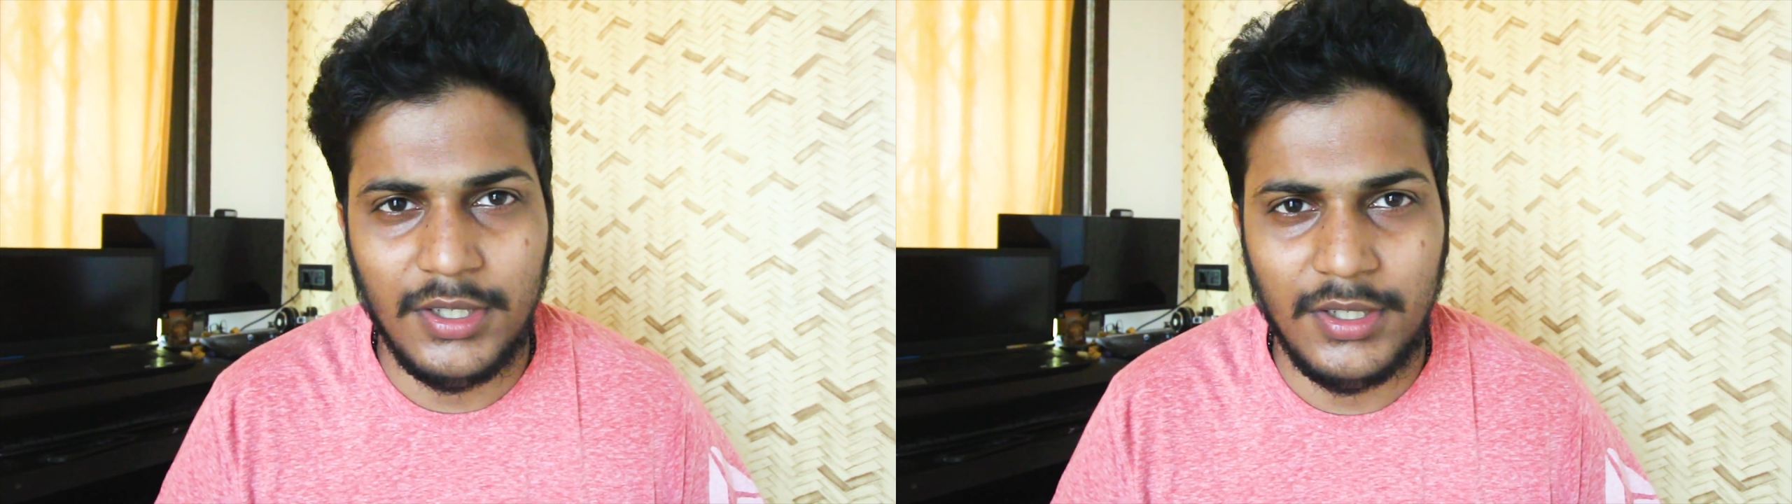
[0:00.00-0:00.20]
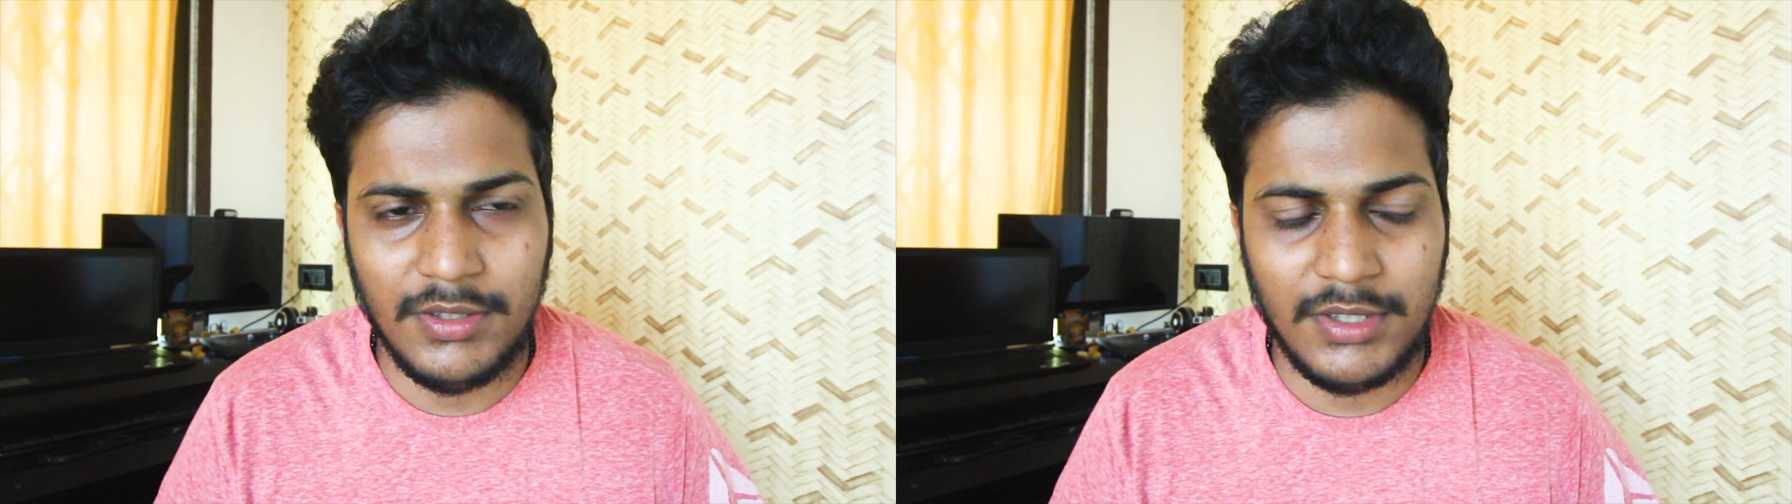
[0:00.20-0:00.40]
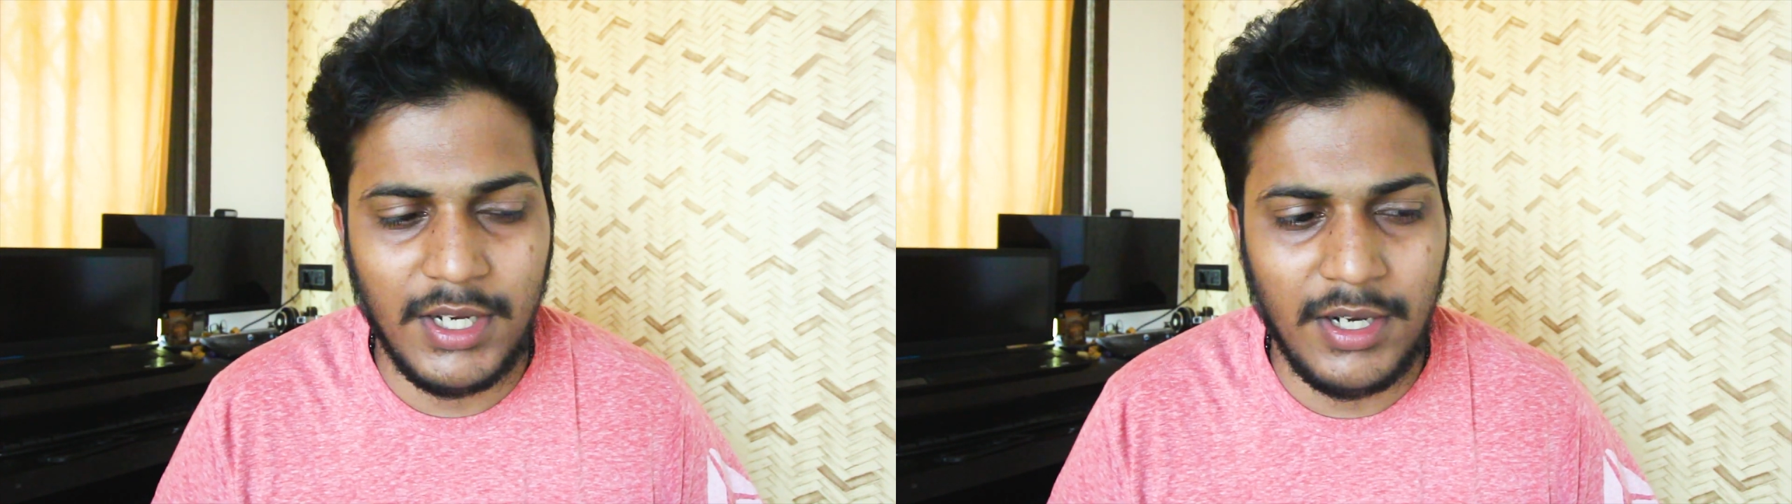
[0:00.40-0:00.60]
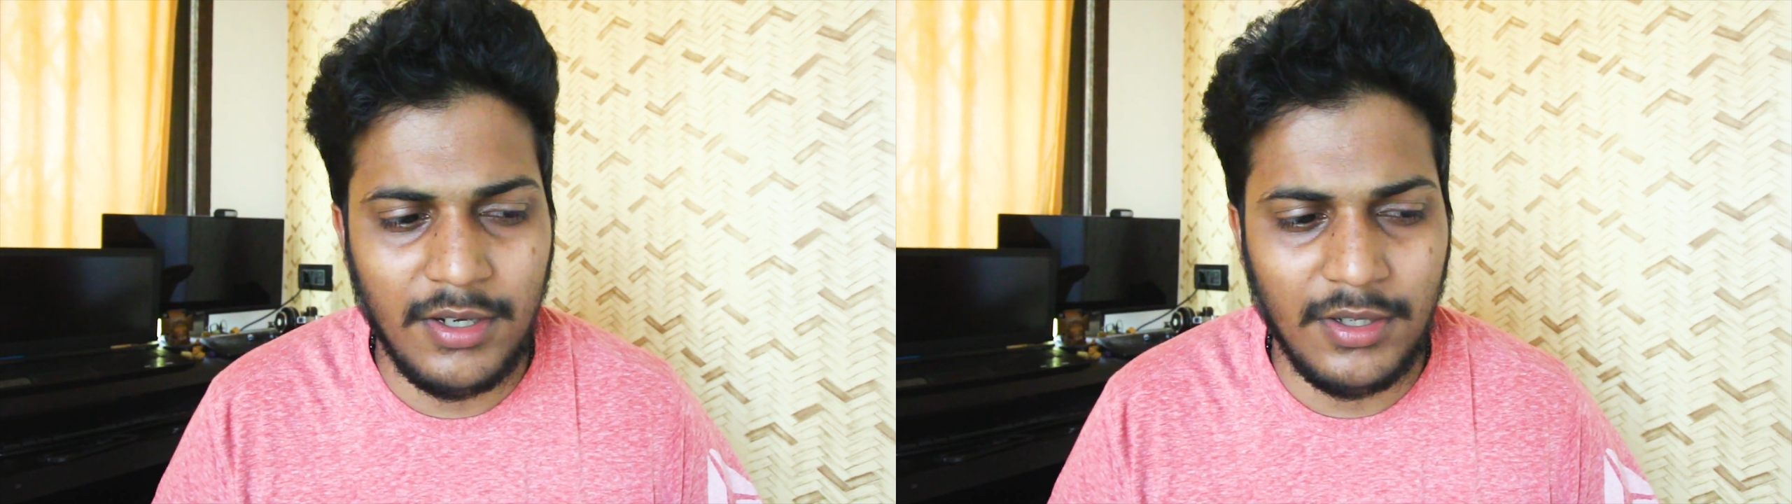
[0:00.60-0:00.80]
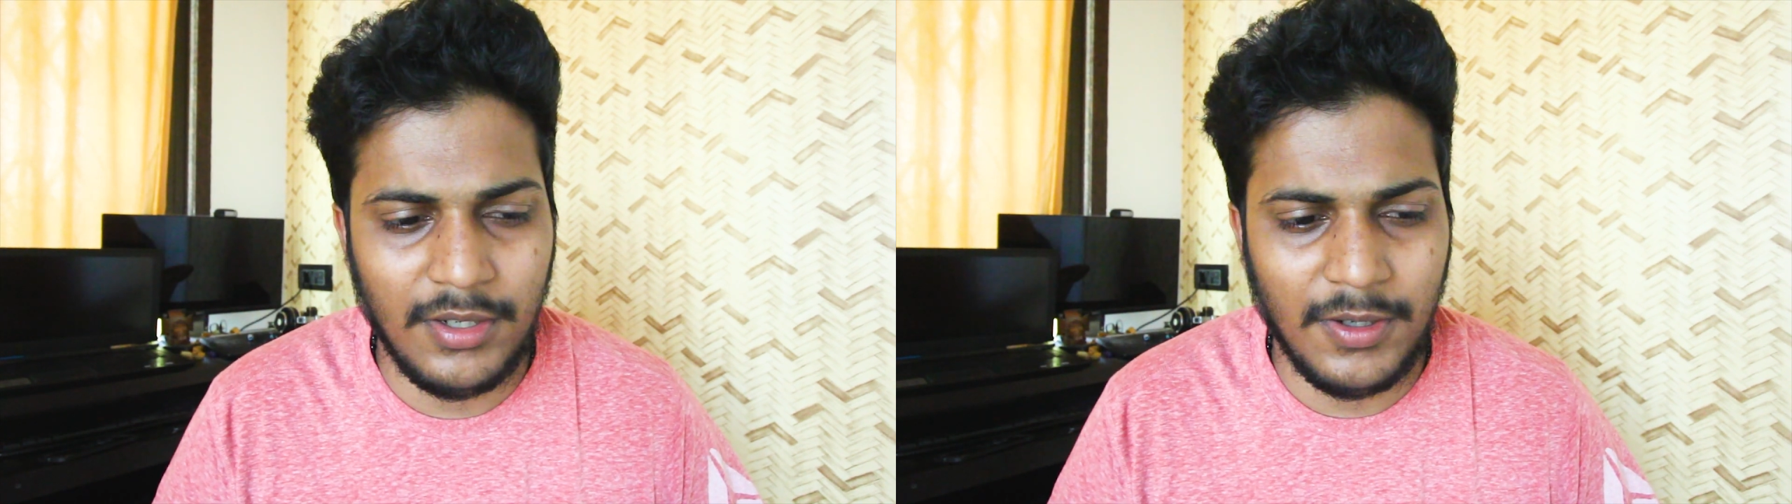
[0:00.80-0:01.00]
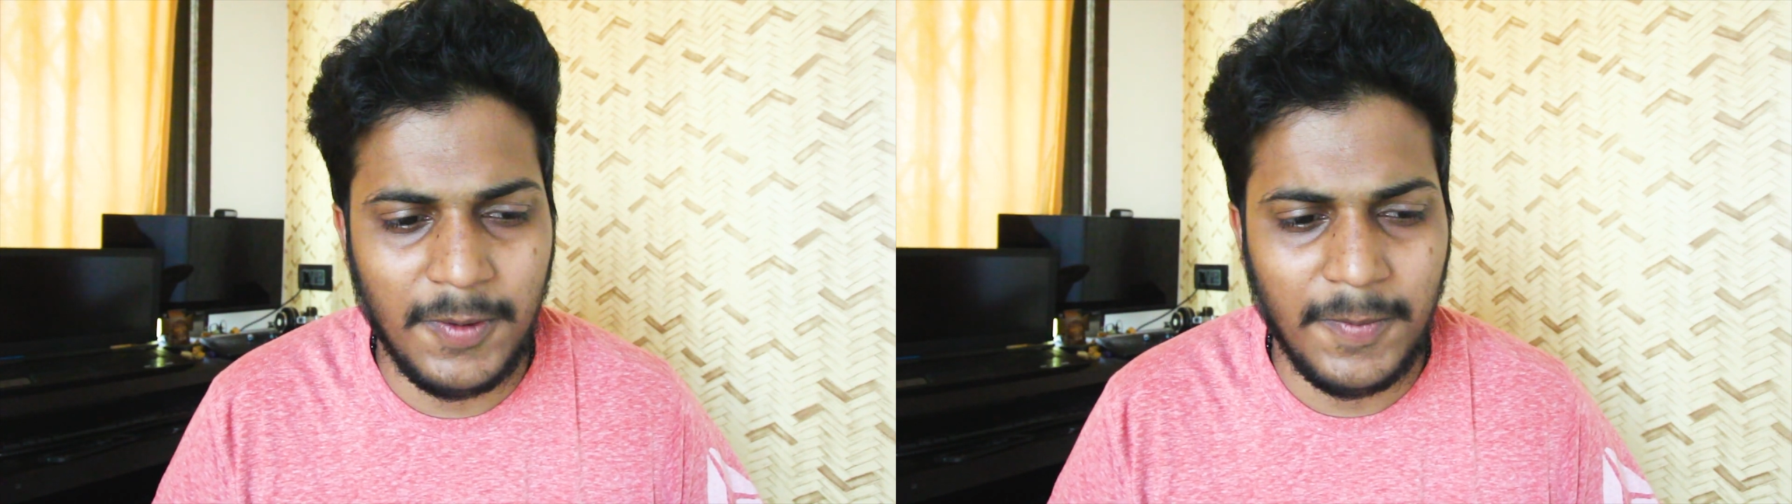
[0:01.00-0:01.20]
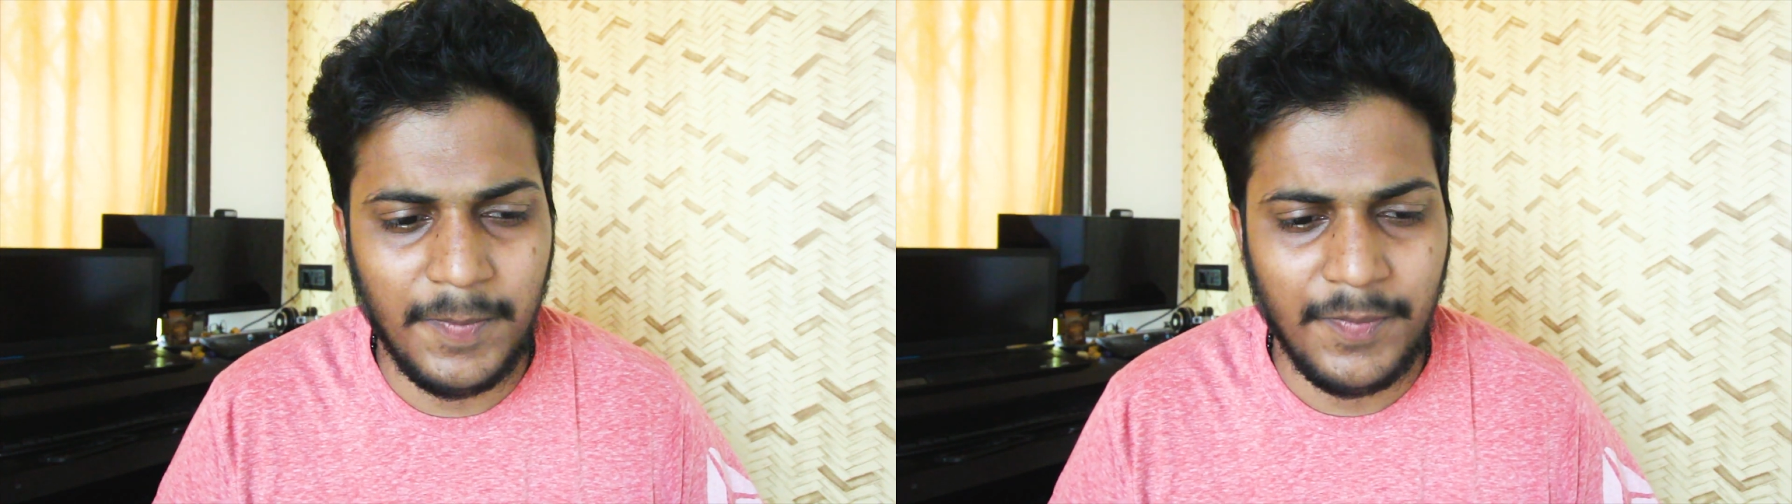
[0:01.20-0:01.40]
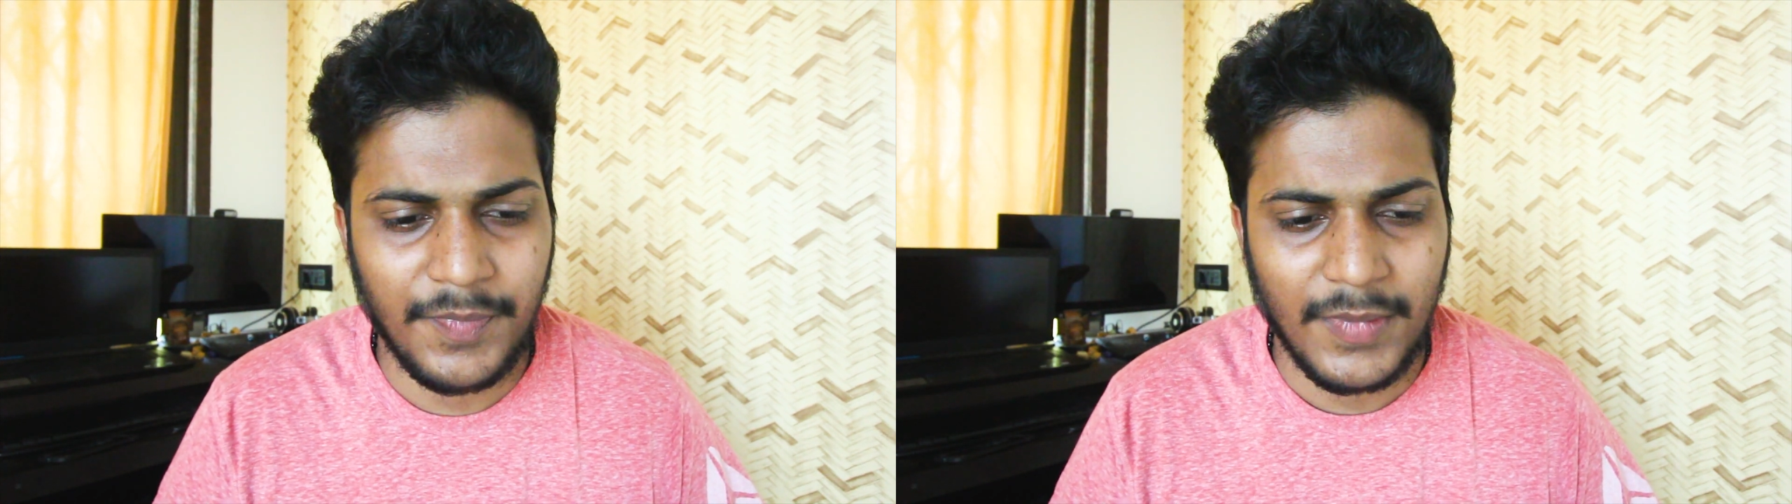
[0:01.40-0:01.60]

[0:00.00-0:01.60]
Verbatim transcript: is that um,